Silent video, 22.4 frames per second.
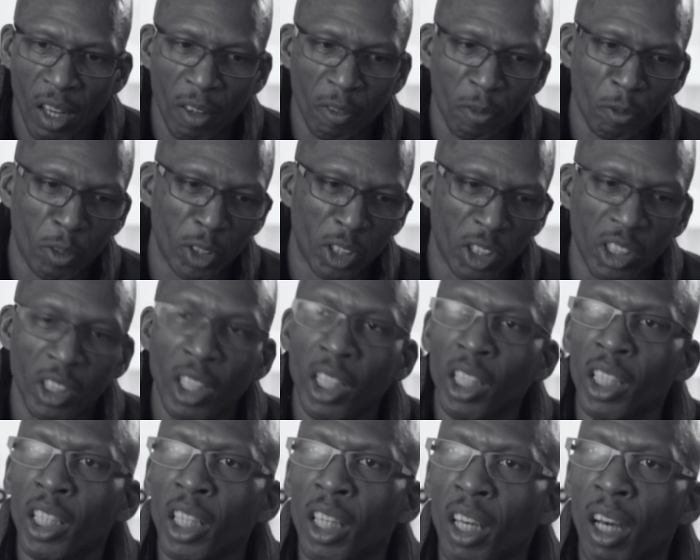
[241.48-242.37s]

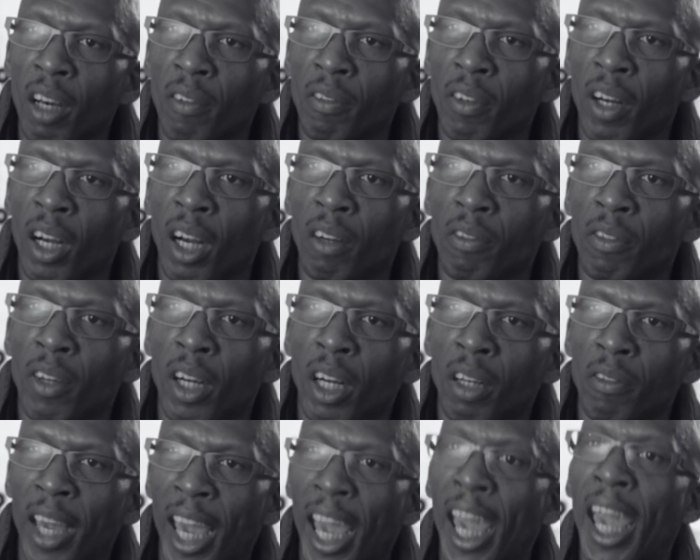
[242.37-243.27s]
facility
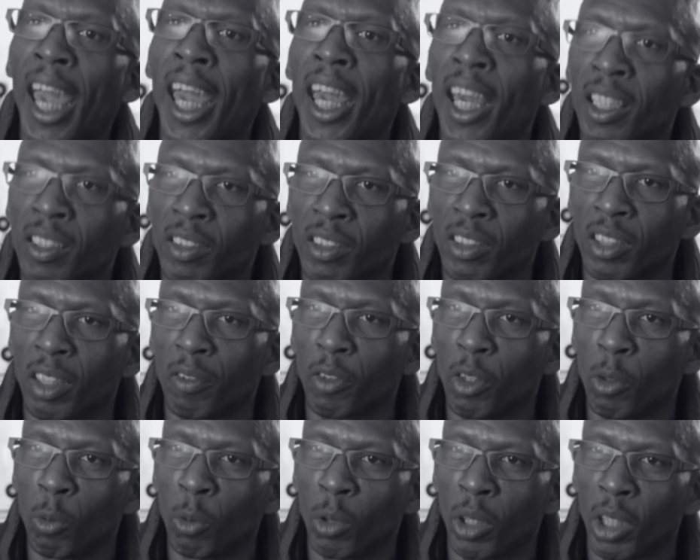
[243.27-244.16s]
of hands, if
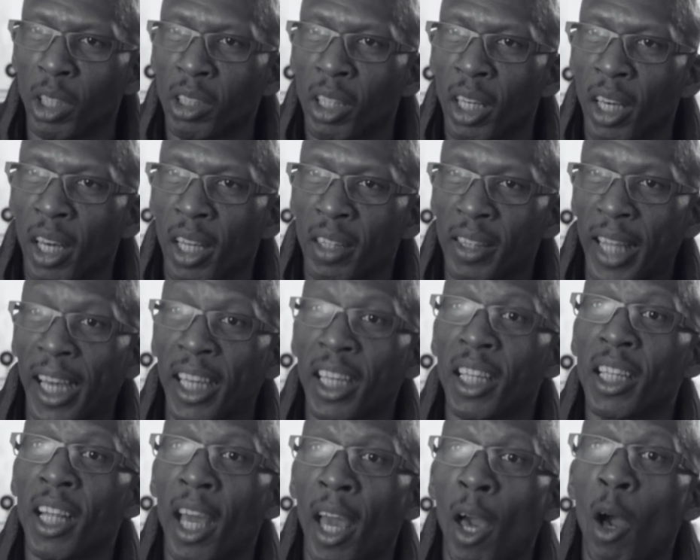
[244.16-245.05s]
you would, that
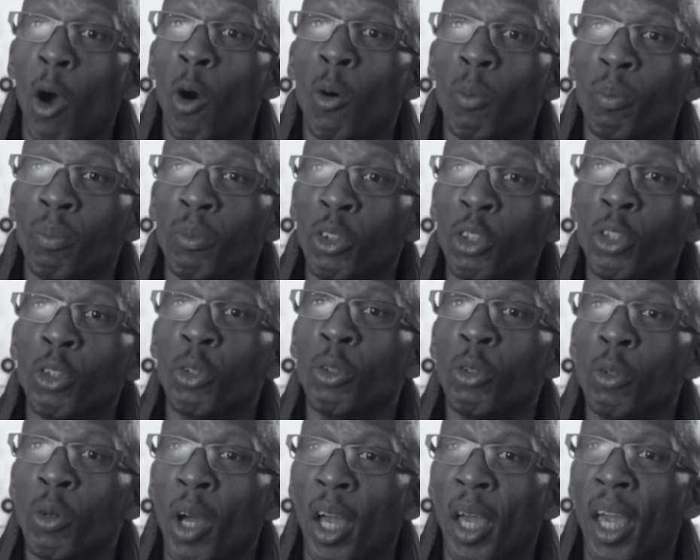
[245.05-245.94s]
could help
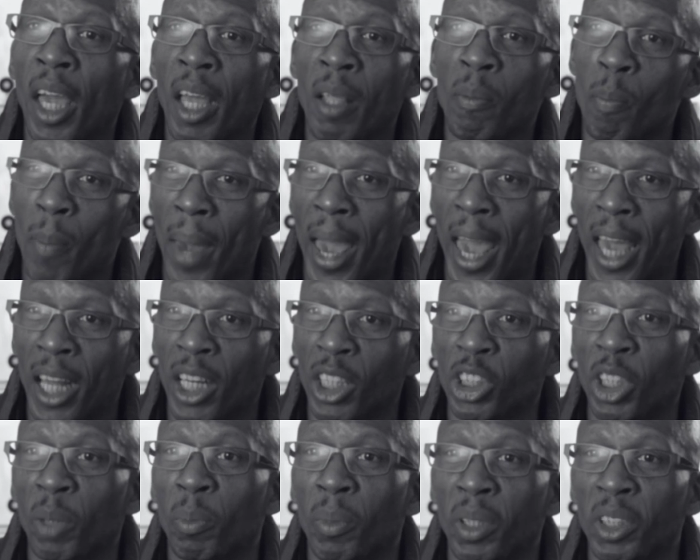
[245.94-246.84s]
do and
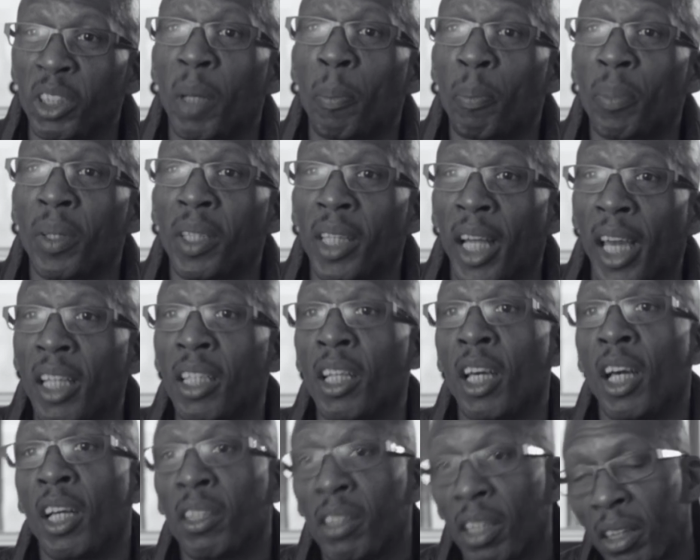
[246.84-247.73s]
manage and manipulate
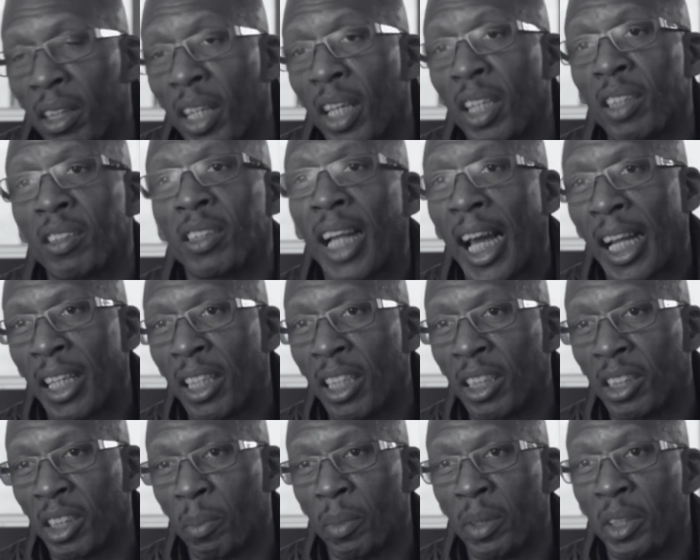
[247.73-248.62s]
the things that I
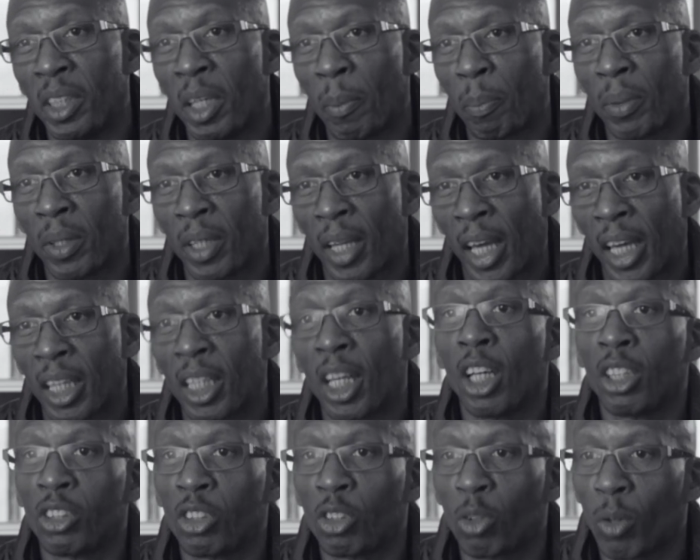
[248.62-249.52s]
need to manipulate
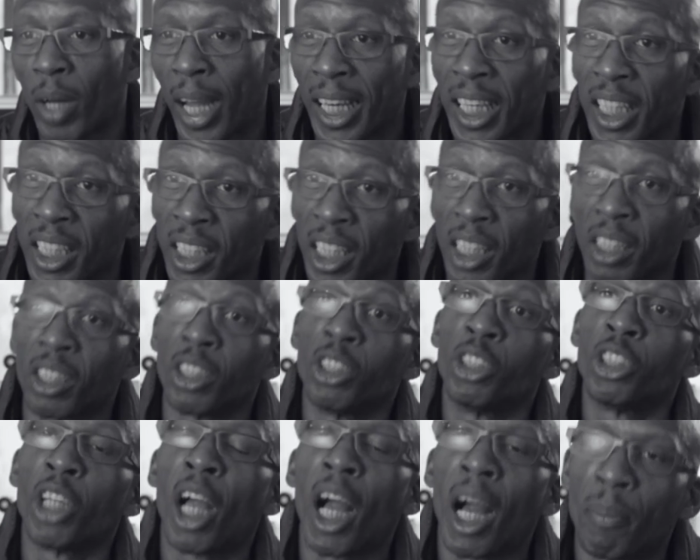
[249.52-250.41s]
so that I can get the
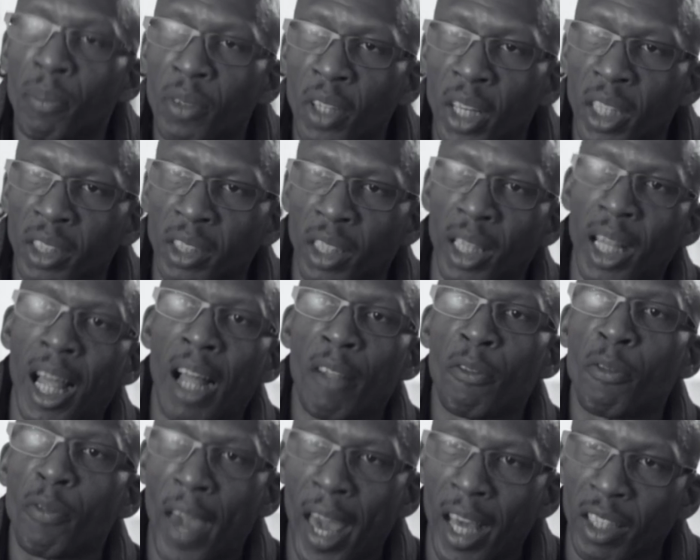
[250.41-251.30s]
job done a lot
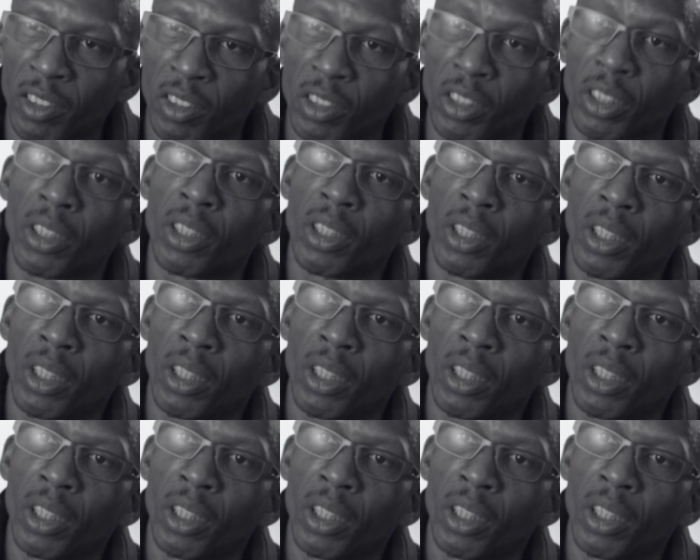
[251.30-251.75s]
faster.